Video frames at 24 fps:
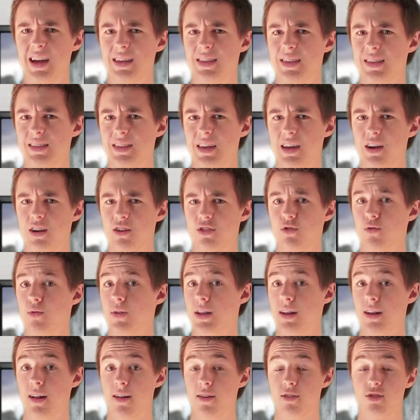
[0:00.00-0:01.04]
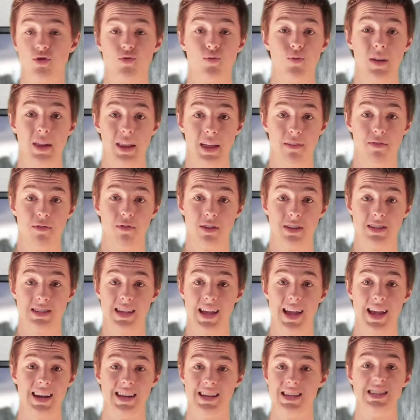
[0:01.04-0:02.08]
I think they are. $20 really for a
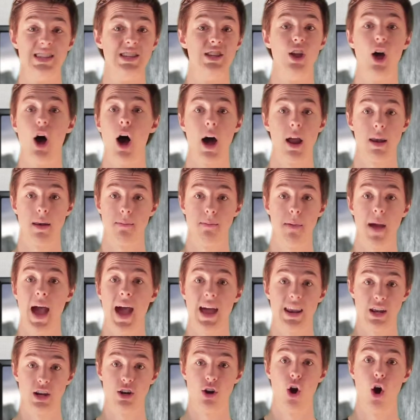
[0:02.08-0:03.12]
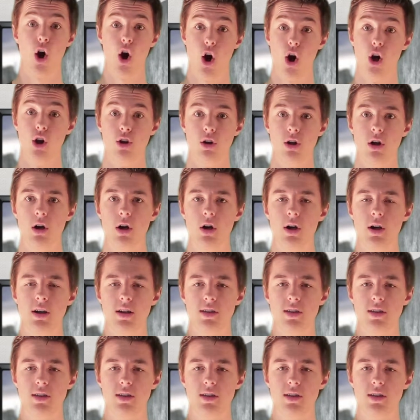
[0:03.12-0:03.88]
stand is not bad at all.